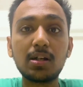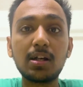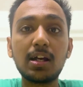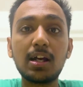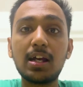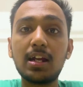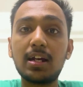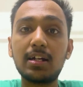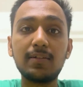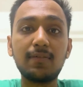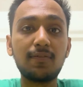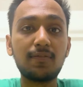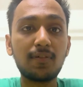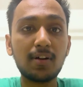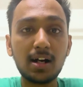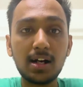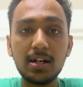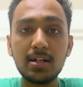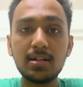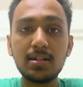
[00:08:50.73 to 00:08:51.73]
and I
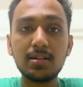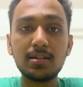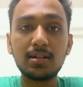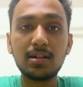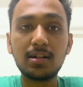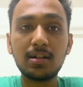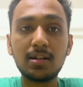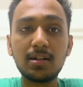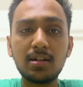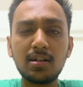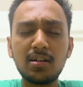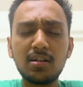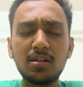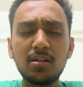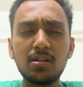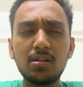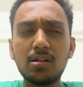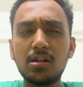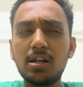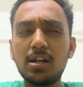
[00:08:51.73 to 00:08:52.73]
find
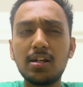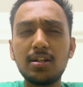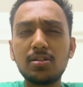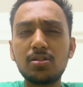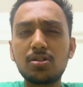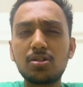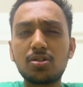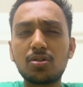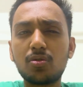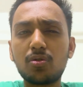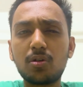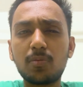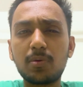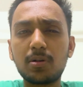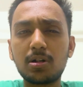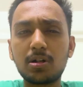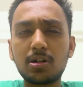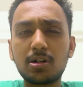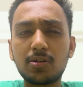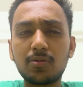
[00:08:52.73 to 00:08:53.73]
it is so
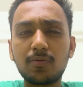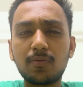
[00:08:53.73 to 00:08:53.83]
repetitive.